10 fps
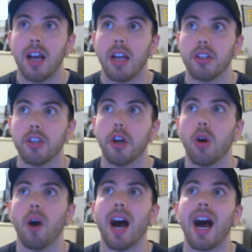You
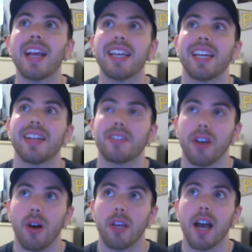know, I can't
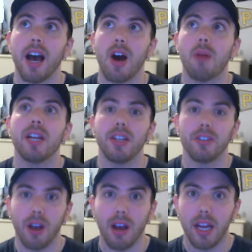tell you how many
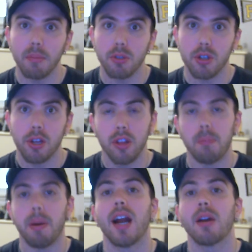times the
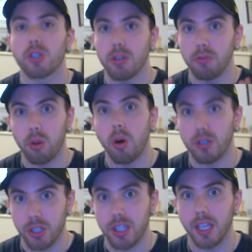Pirates have
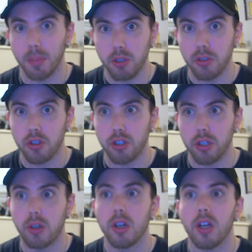lost games this
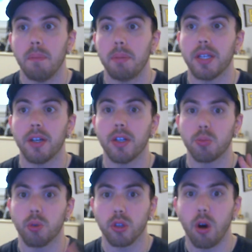year because
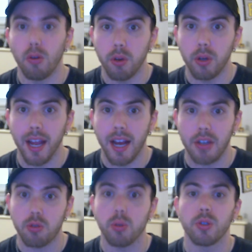Rodolfo
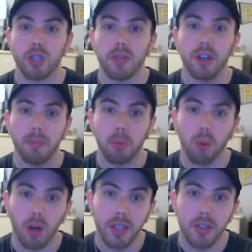Castro has given up
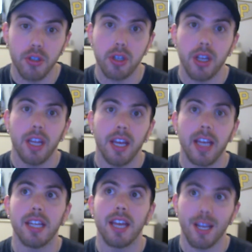runs
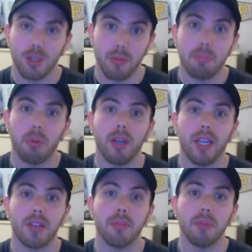and he hasn't been
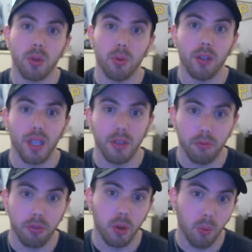playing the middle of the
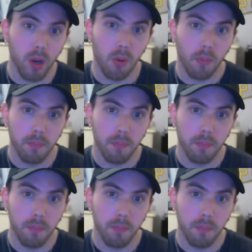infield well.